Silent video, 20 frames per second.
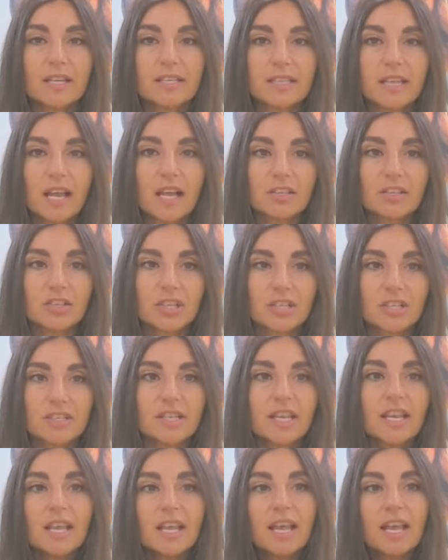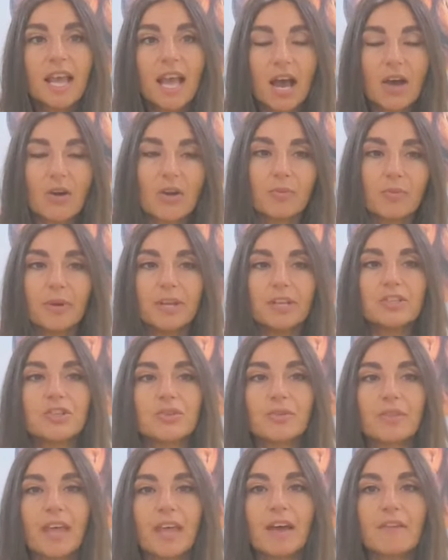It's not just how can we
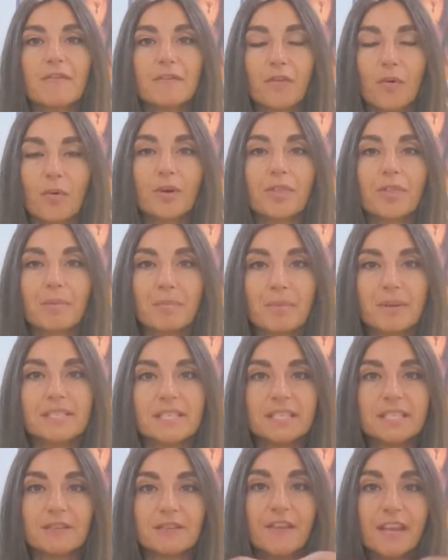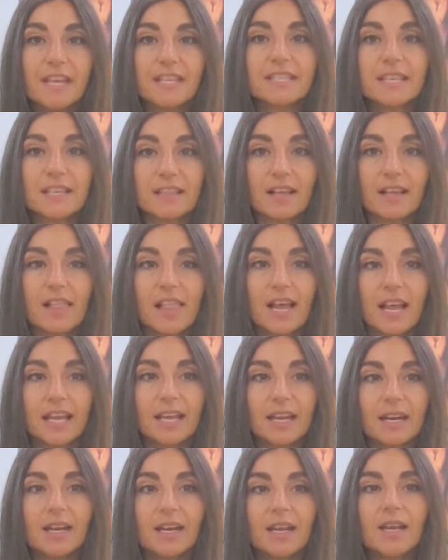do that for the business facing the
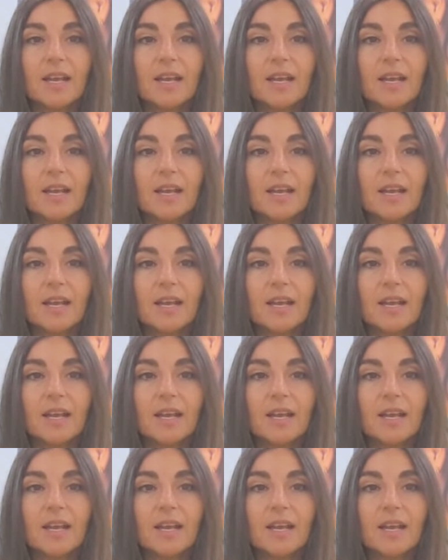client,